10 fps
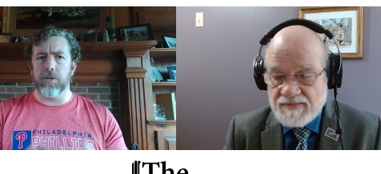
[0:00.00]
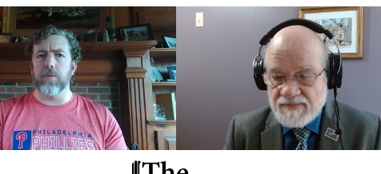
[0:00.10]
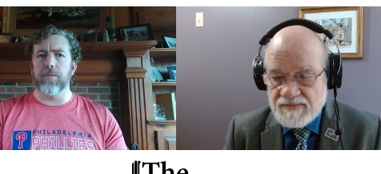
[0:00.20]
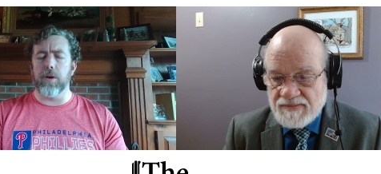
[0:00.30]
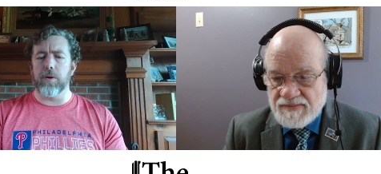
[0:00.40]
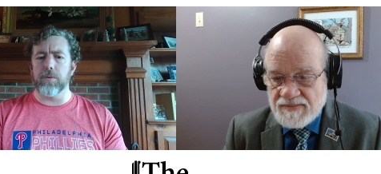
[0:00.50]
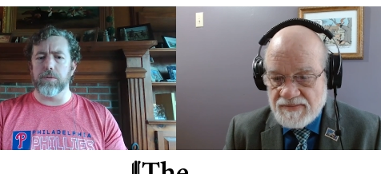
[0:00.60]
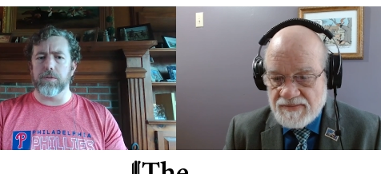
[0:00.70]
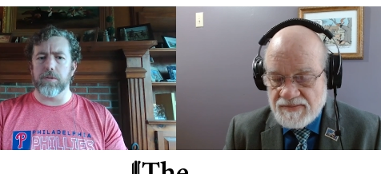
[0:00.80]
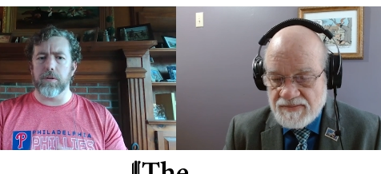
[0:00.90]
Speaker 1: two of
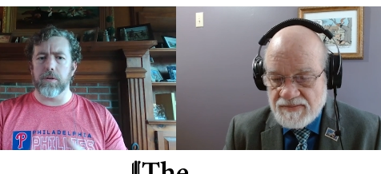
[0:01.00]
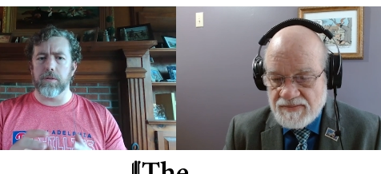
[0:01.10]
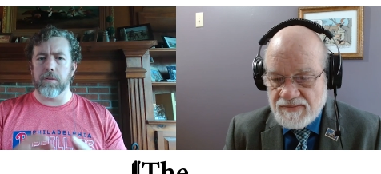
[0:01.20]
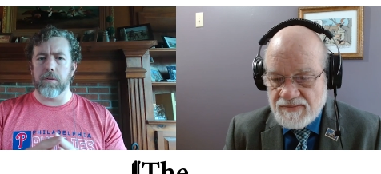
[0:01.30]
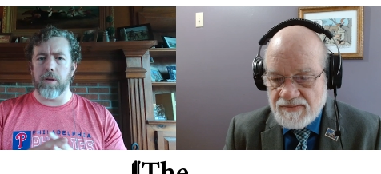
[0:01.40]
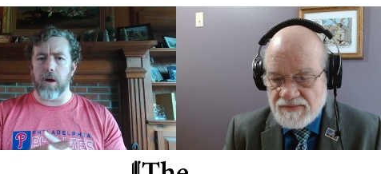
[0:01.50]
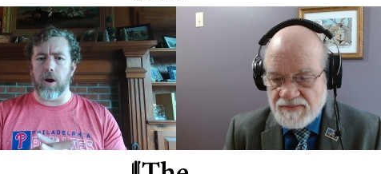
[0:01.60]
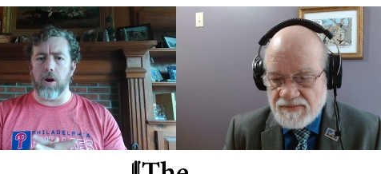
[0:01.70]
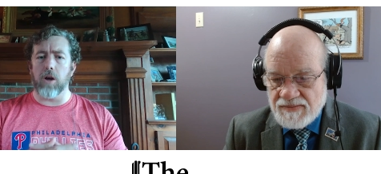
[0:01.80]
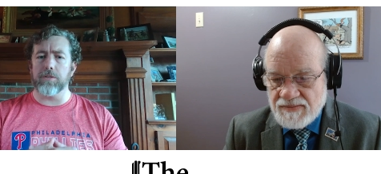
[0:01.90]
those
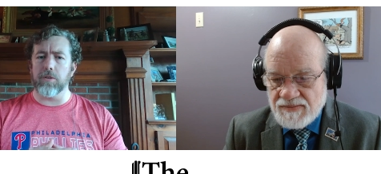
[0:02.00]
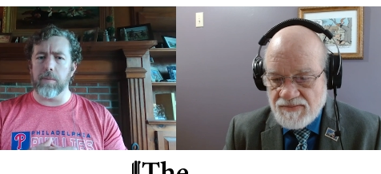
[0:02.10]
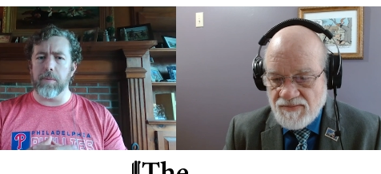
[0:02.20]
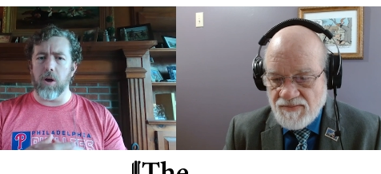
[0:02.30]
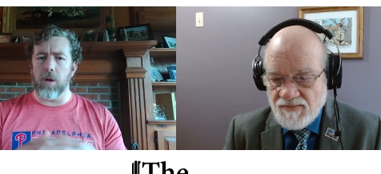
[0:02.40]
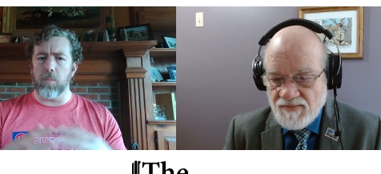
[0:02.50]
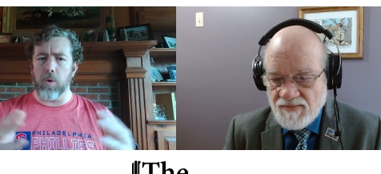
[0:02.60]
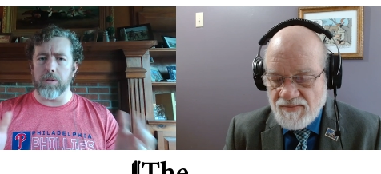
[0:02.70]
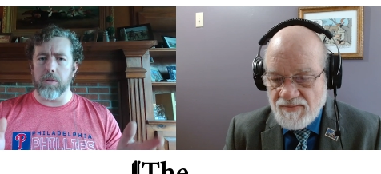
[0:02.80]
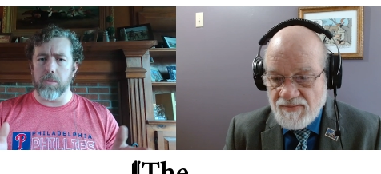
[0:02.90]
are also going to be on
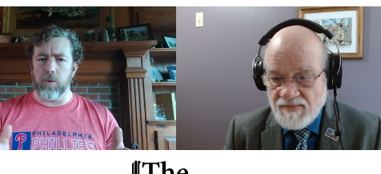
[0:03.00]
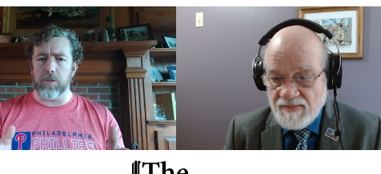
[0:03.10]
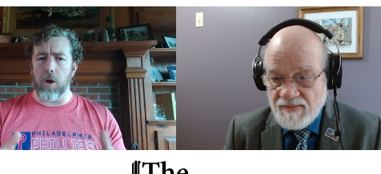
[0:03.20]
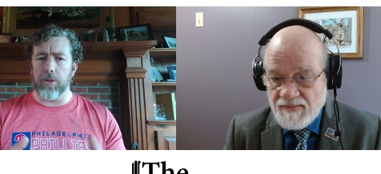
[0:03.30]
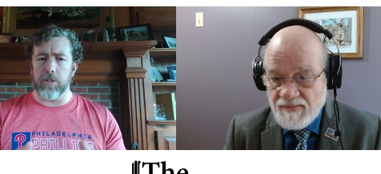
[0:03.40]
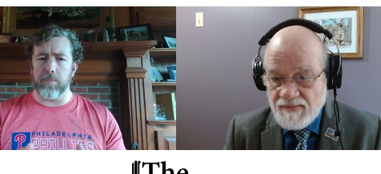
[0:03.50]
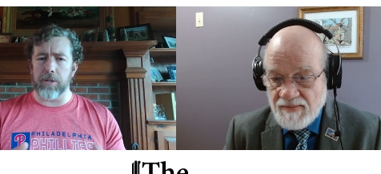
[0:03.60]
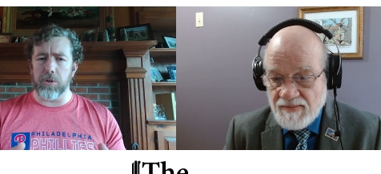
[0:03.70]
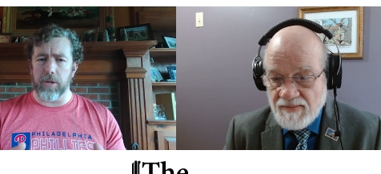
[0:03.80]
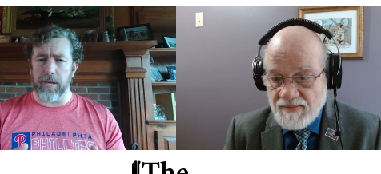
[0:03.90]
what what's called the
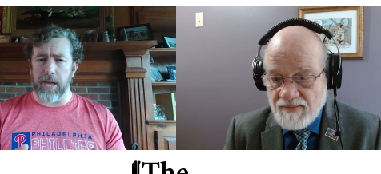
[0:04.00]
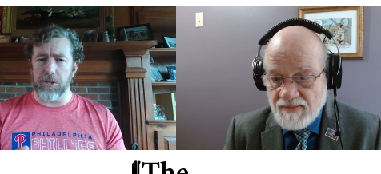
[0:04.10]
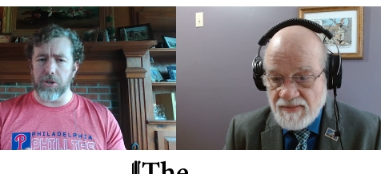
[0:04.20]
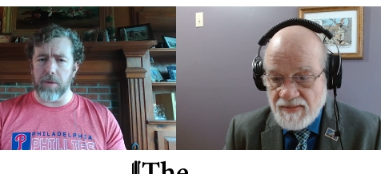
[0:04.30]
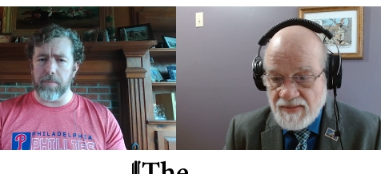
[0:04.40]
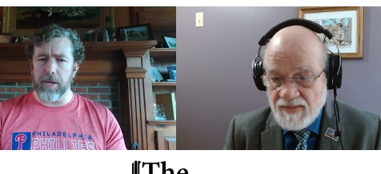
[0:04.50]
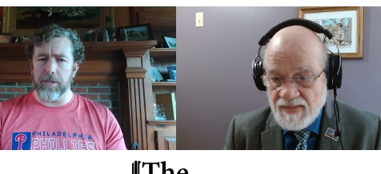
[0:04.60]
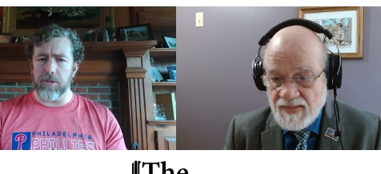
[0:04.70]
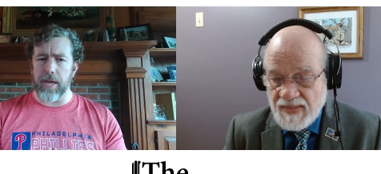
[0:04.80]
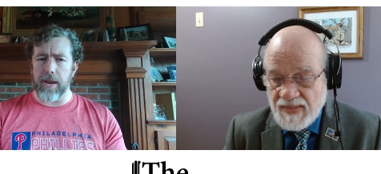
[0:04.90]
special litigation
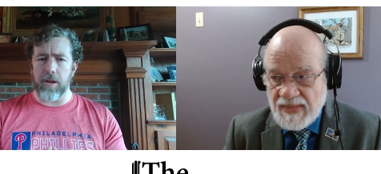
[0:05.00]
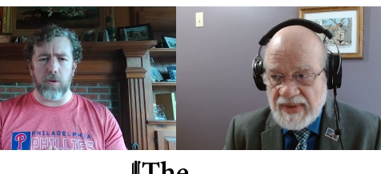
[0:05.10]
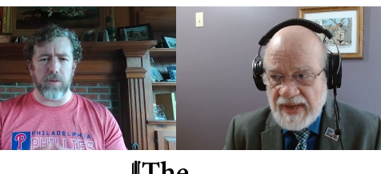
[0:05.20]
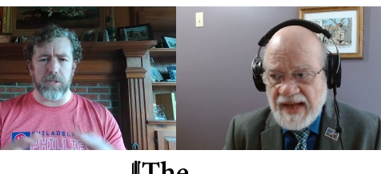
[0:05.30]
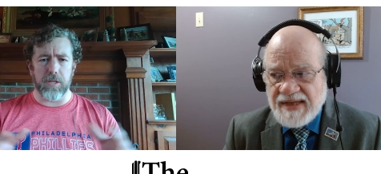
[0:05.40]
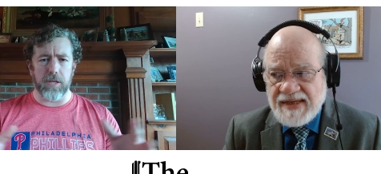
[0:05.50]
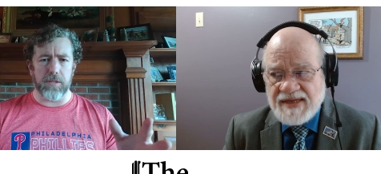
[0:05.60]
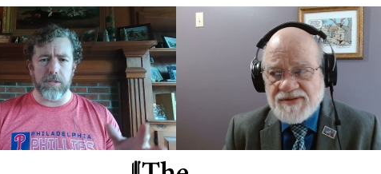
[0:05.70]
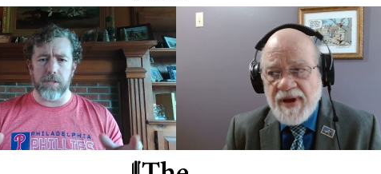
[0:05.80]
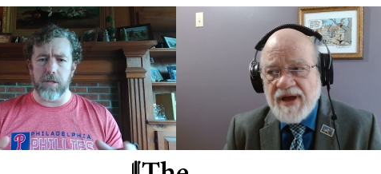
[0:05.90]
committee. So that oversees.
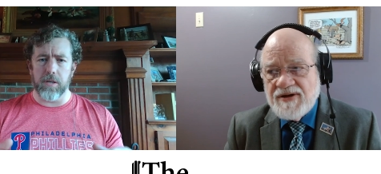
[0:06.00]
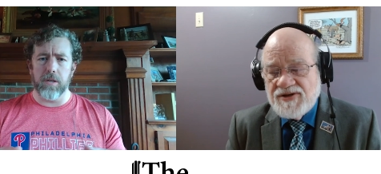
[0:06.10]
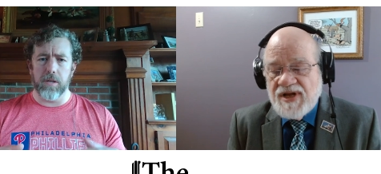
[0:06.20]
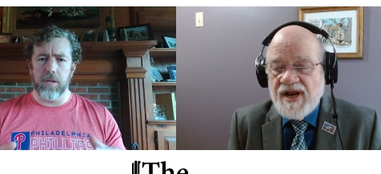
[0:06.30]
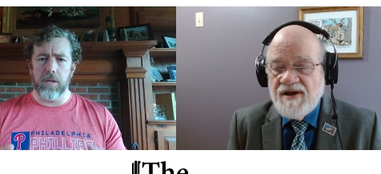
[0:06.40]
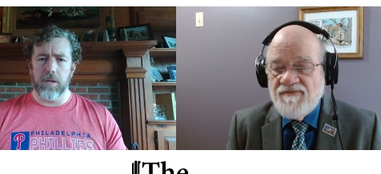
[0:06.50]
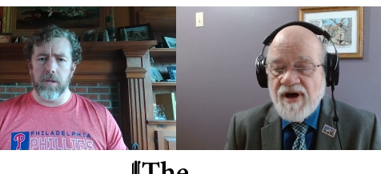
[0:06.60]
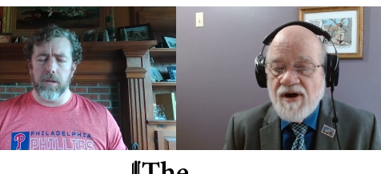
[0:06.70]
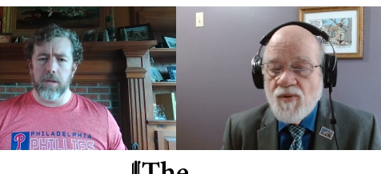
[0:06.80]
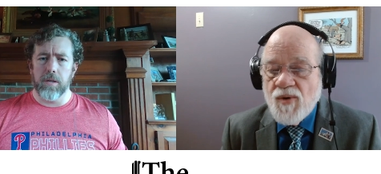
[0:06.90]
That, that's
Speaker 2: my understanding of
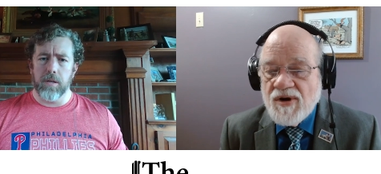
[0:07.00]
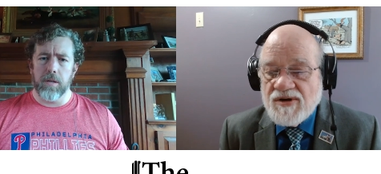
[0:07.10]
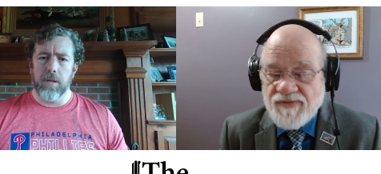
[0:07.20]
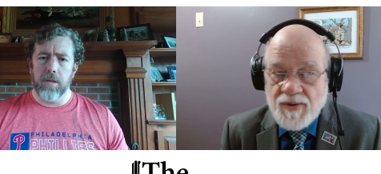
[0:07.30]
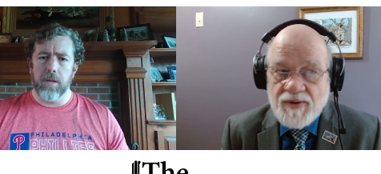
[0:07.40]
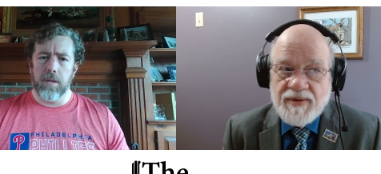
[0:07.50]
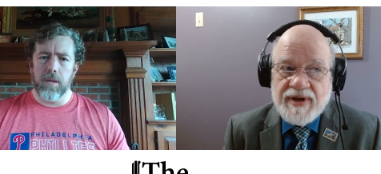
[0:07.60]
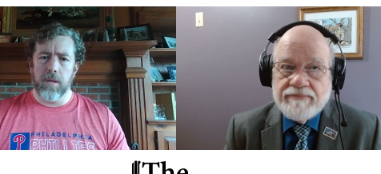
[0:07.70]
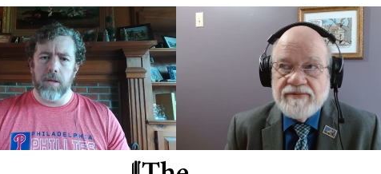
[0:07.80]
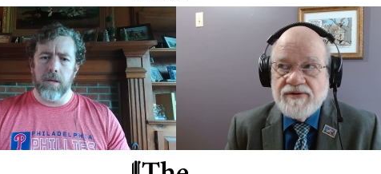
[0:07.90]
how it works from when
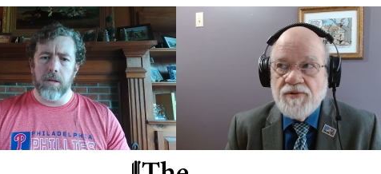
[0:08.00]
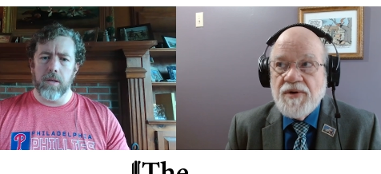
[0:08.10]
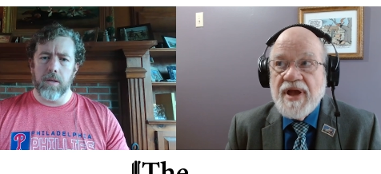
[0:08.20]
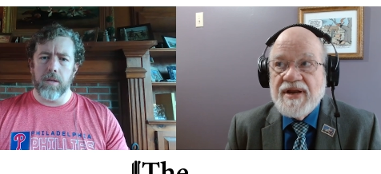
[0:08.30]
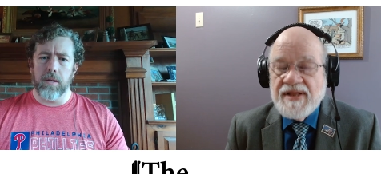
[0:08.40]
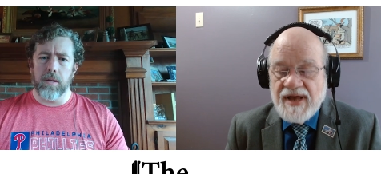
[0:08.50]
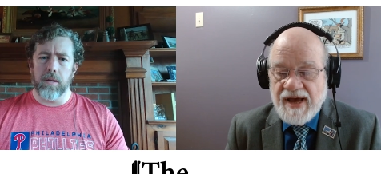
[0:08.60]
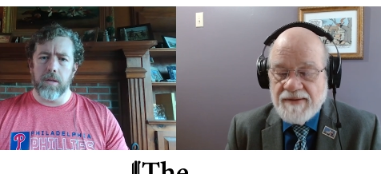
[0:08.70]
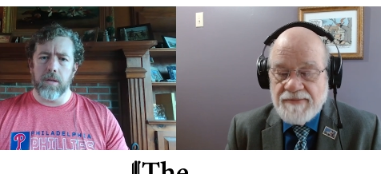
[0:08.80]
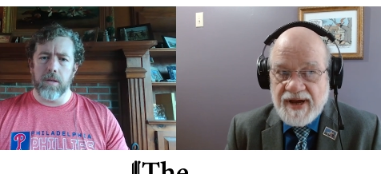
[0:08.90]
we created
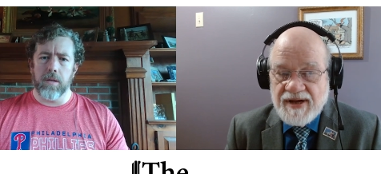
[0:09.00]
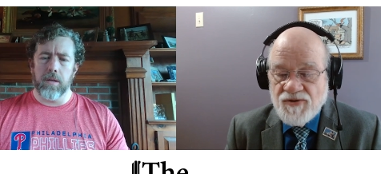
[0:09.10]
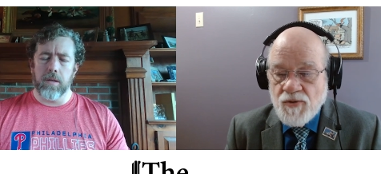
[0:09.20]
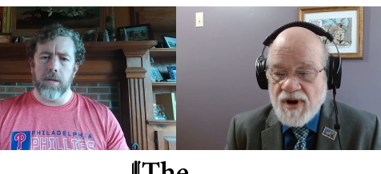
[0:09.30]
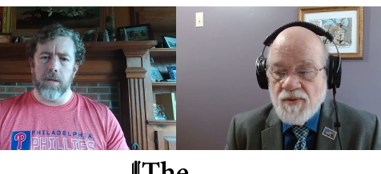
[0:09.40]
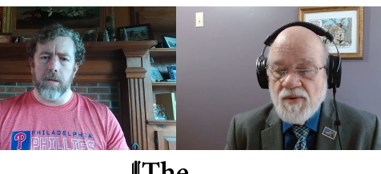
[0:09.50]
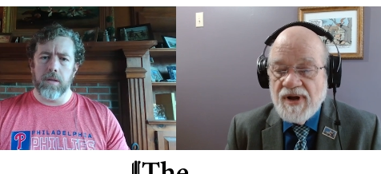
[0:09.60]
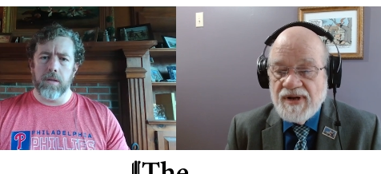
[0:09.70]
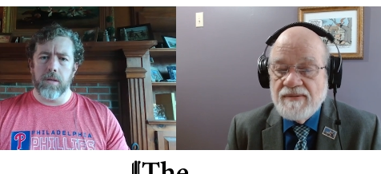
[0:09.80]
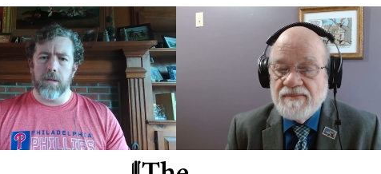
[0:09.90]
that back in twenty
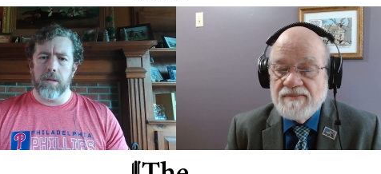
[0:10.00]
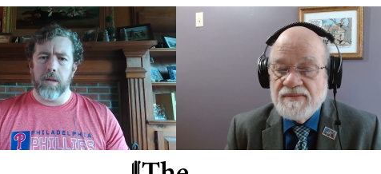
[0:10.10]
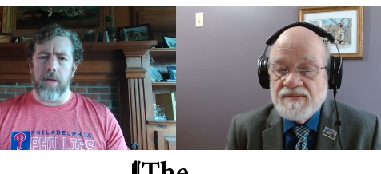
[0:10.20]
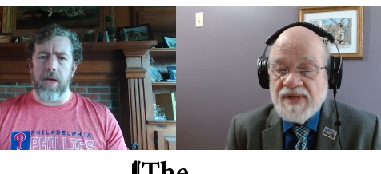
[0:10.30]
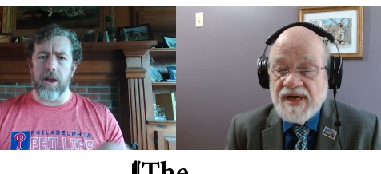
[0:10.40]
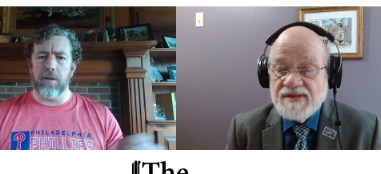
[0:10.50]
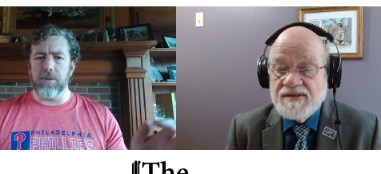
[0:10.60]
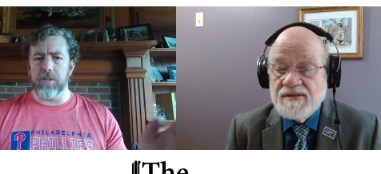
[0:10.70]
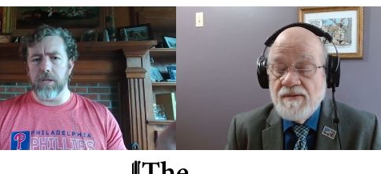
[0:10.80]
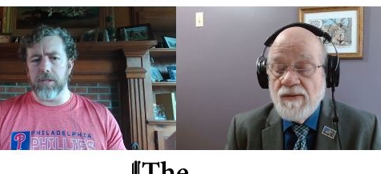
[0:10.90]
one. And that yes.
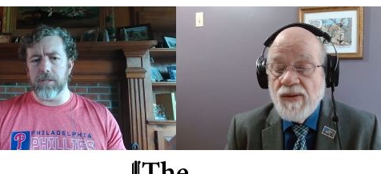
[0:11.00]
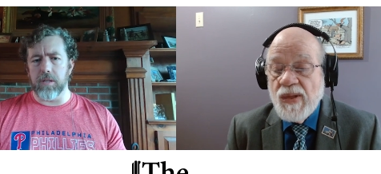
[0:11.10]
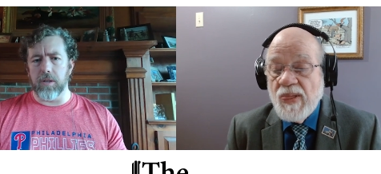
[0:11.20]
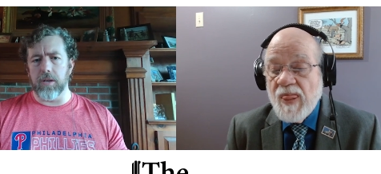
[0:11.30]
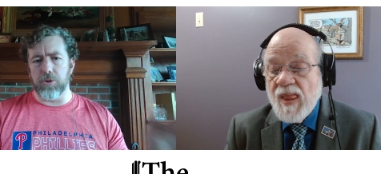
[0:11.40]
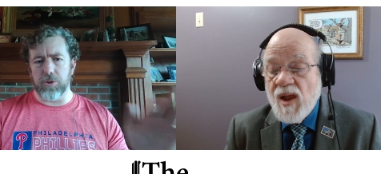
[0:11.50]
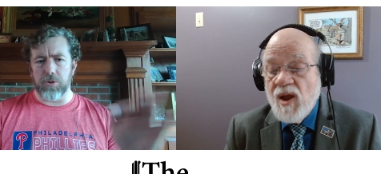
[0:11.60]
Speaker 1: oversees the legal